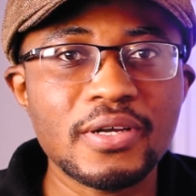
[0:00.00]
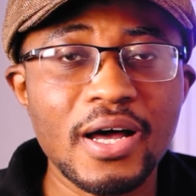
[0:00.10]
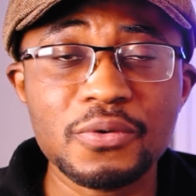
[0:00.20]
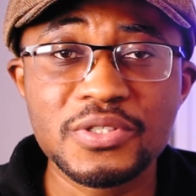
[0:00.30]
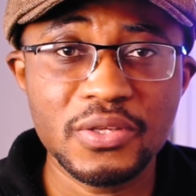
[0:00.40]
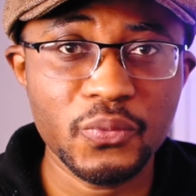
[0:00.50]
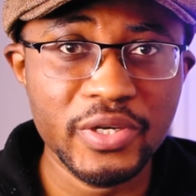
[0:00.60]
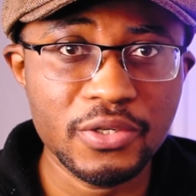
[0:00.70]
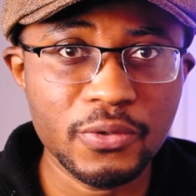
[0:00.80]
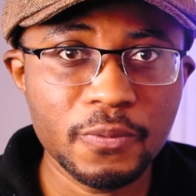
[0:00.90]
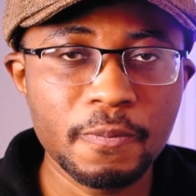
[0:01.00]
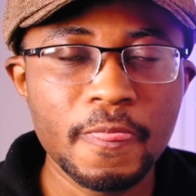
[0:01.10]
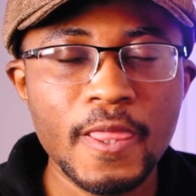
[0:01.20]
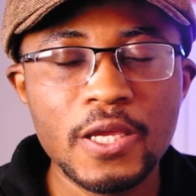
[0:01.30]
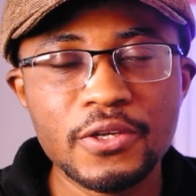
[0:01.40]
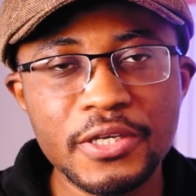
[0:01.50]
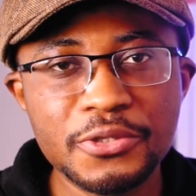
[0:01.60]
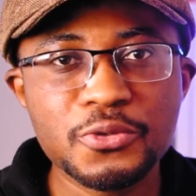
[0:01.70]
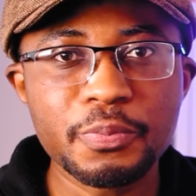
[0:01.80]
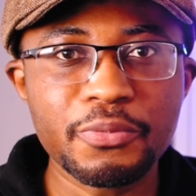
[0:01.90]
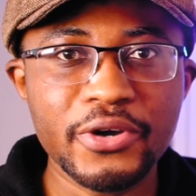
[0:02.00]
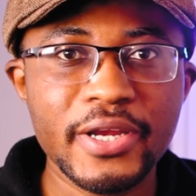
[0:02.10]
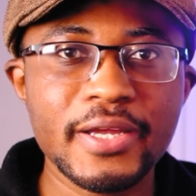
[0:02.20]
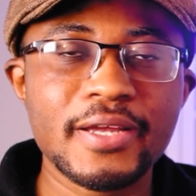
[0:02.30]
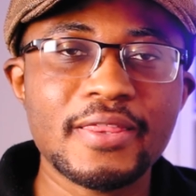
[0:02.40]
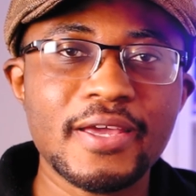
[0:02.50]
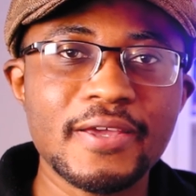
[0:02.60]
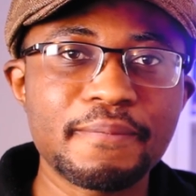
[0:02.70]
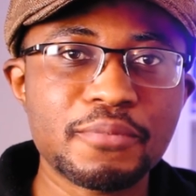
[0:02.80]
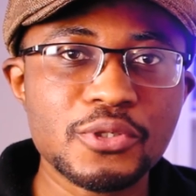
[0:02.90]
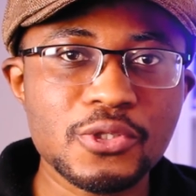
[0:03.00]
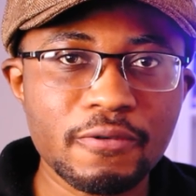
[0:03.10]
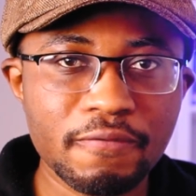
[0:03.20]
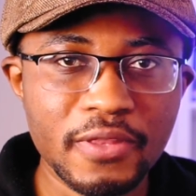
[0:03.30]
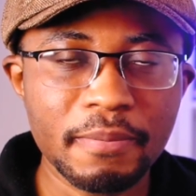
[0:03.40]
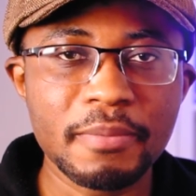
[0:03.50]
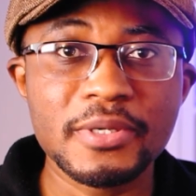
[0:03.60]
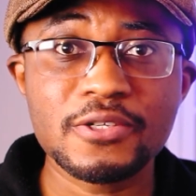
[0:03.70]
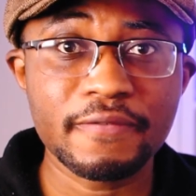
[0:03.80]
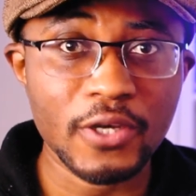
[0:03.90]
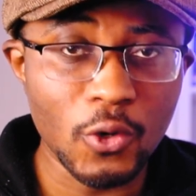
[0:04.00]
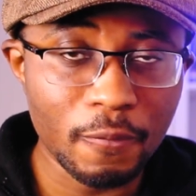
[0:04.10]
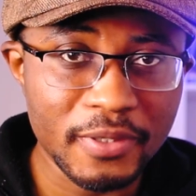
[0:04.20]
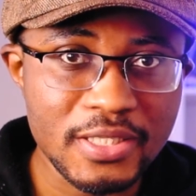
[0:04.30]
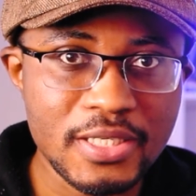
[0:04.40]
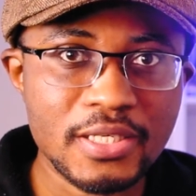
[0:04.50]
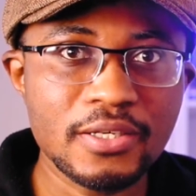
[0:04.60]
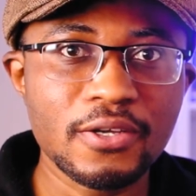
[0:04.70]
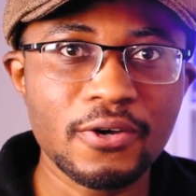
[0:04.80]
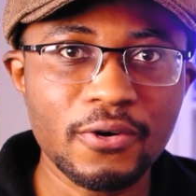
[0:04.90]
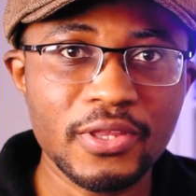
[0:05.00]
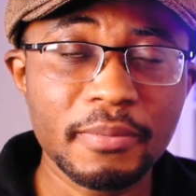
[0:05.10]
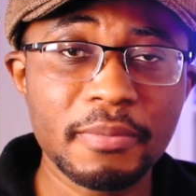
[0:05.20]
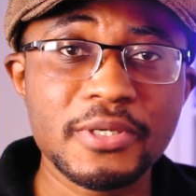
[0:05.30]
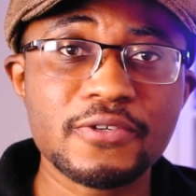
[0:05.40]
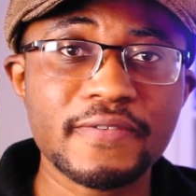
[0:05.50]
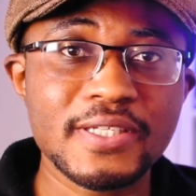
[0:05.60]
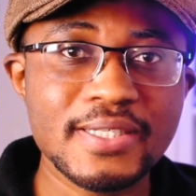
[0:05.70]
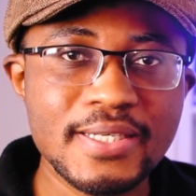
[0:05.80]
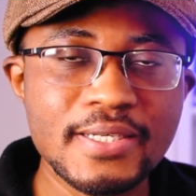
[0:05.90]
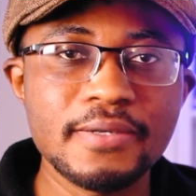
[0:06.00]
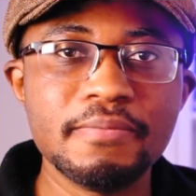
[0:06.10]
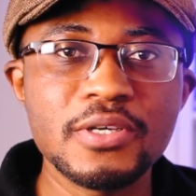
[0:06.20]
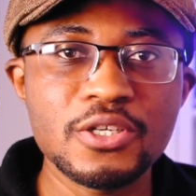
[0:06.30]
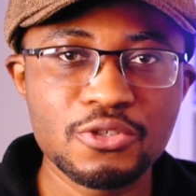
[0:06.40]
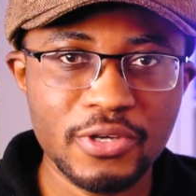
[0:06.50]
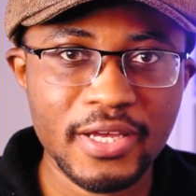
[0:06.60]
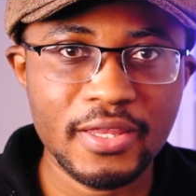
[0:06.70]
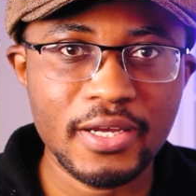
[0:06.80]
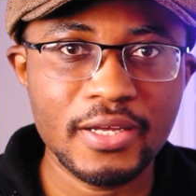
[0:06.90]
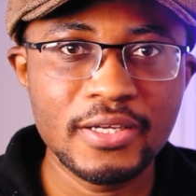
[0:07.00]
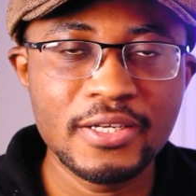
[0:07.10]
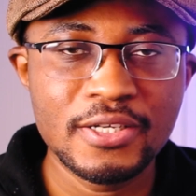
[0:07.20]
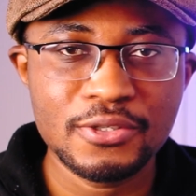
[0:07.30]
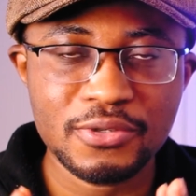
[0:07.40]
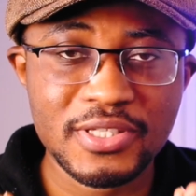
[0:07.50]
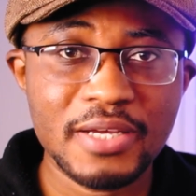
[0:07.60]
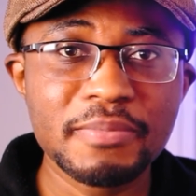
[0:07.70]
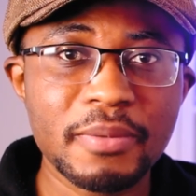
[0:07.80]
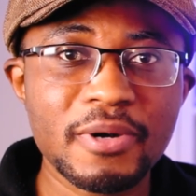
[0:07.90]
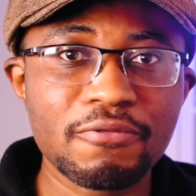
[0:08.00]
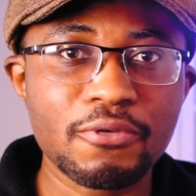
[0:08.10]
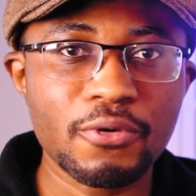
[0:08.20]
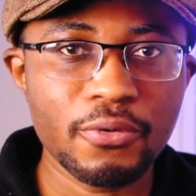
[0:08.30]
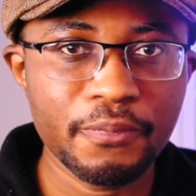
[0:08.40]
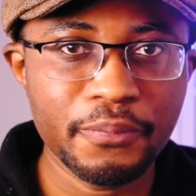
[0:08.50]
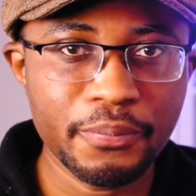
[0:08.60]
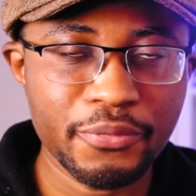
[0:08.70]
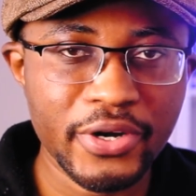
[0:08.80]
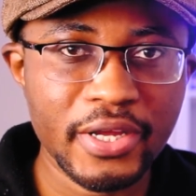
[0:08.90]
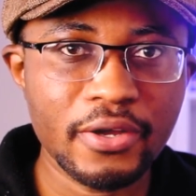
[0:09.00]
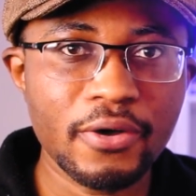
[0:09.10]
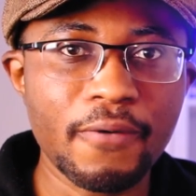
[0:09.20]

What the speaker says: out the window. You need to bring the input of the members of the committee or the members of the team together. So step number 4, bring